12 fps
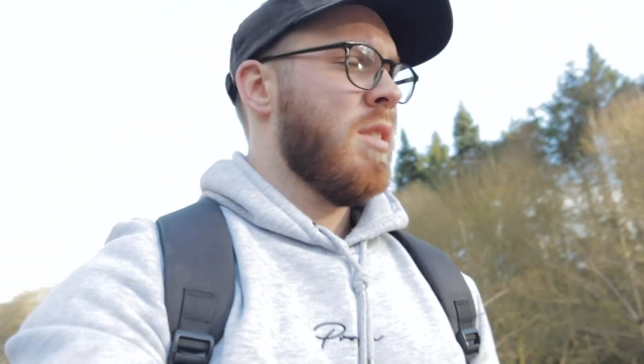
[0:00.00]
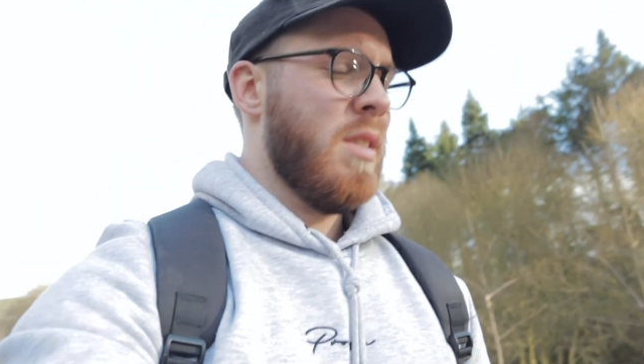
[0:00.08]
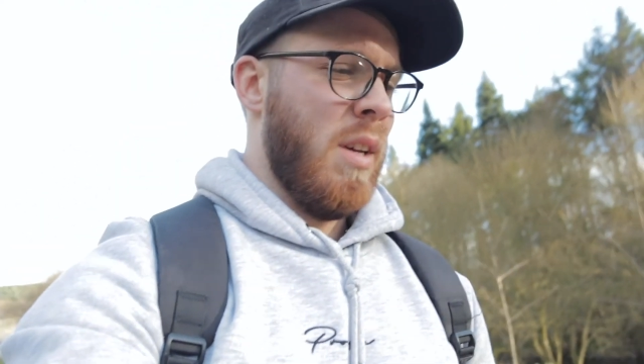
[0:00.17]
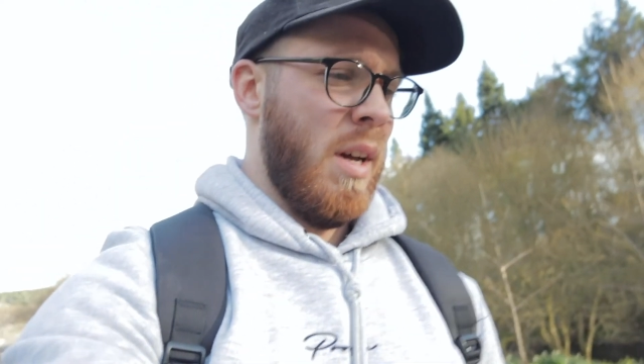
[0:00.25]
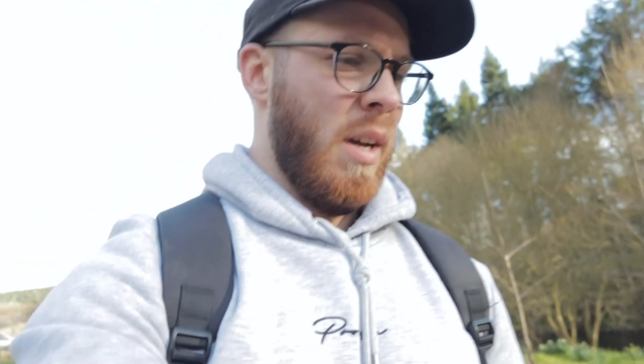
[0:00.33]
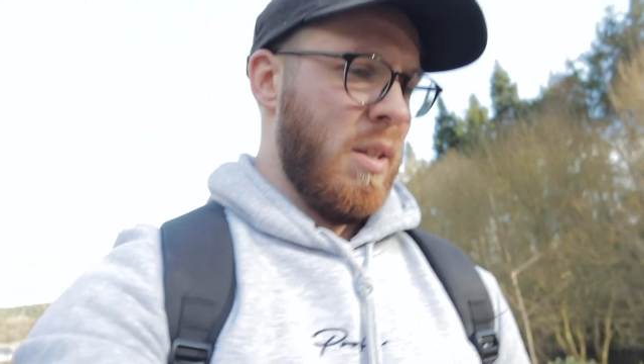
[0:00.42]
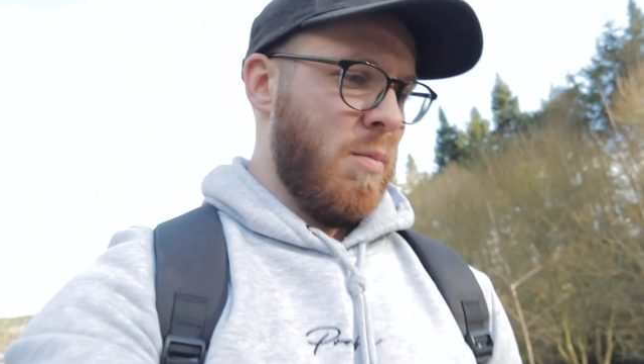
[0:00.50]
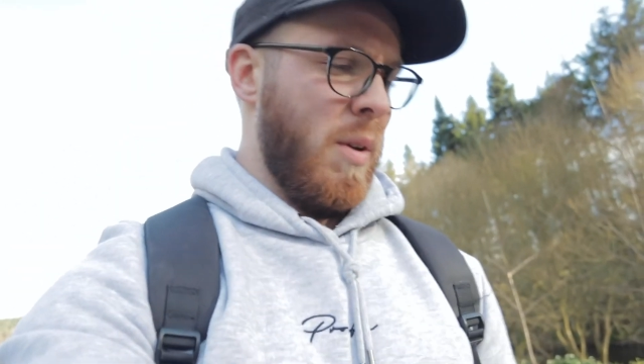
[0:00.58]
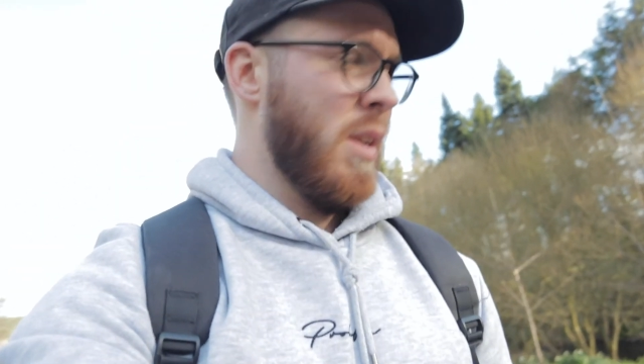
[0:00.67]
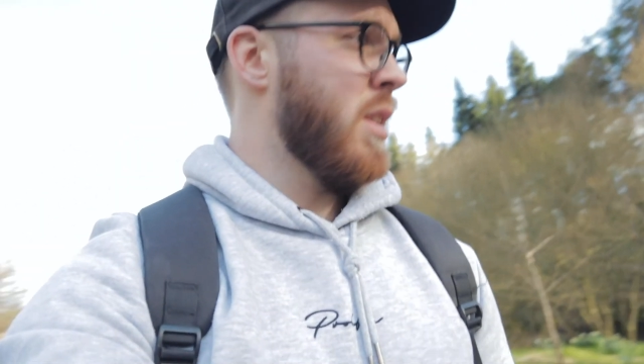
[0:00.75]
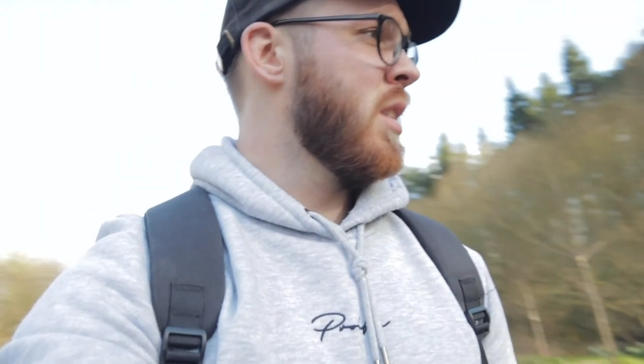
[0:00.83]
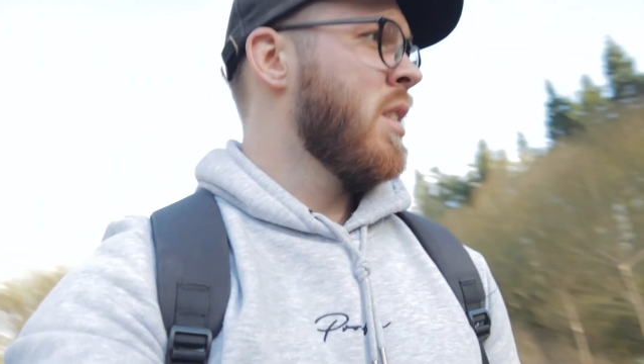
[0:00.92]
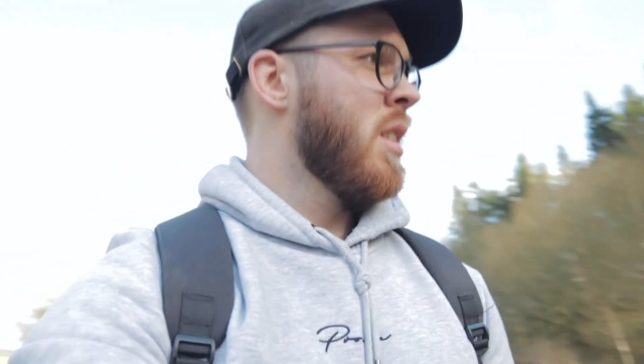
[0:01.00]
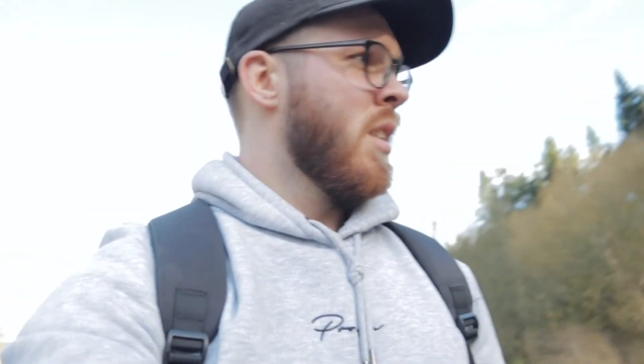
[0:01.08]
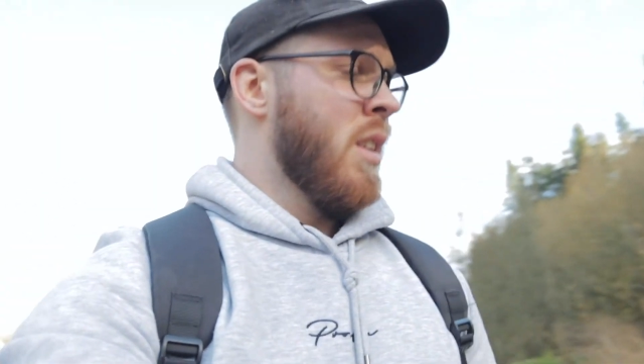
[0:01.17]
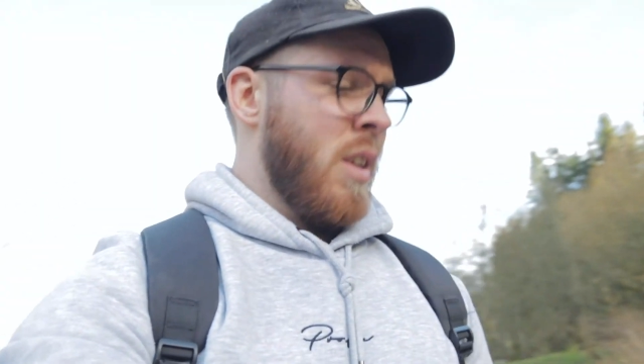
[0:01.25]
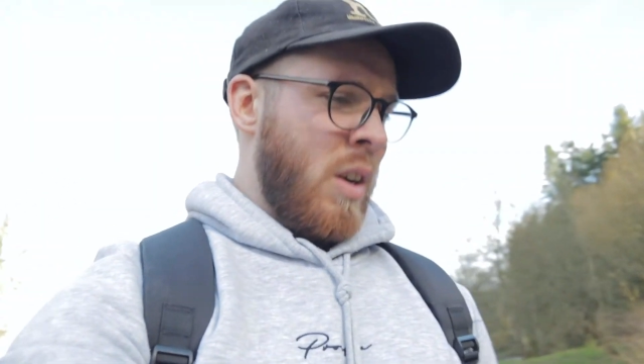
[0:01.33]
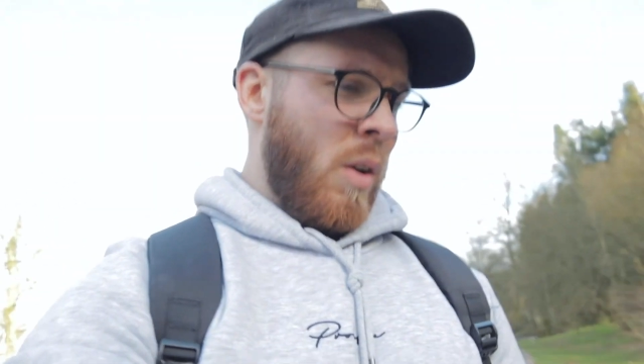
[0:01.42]
I uh, explained
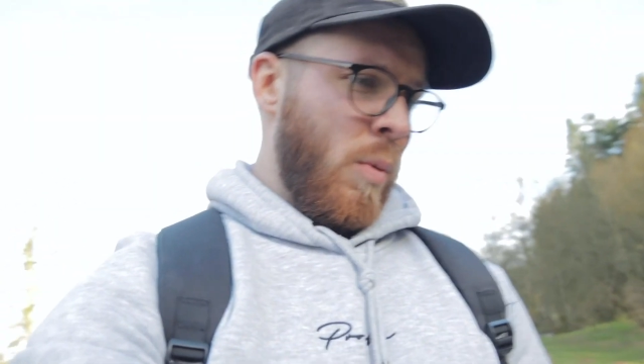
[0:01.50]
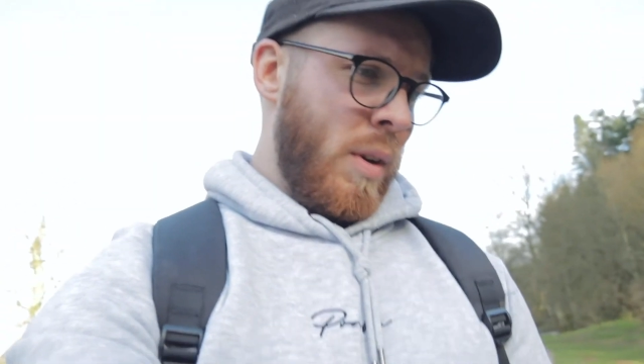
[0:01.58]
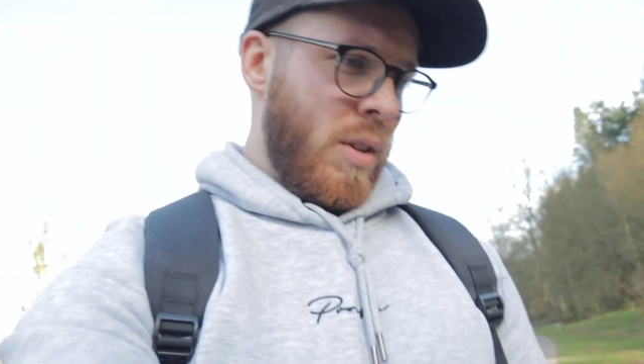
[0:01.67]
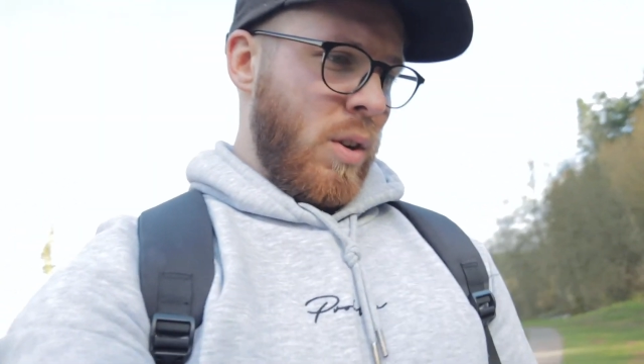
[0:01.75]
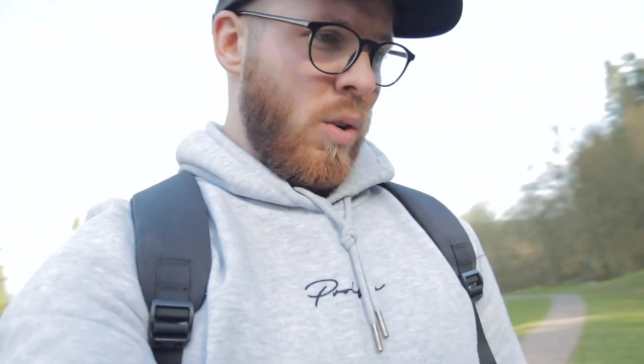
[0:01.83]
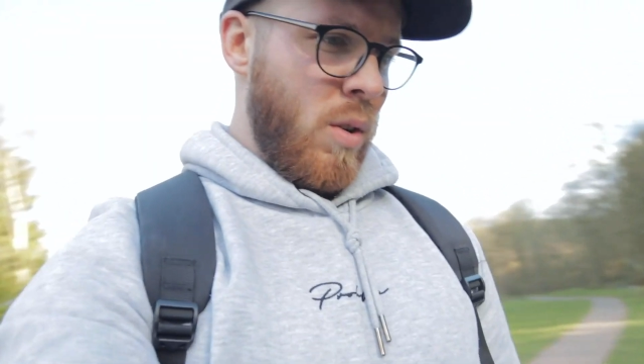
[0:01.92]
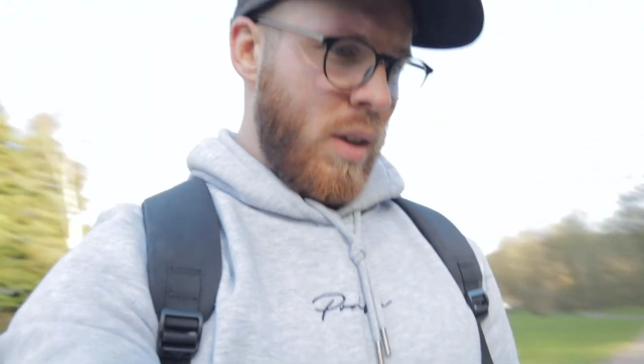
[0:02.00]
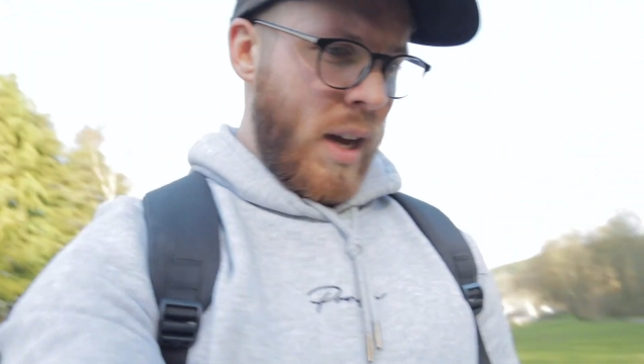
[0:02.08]
a couple of weeks ago,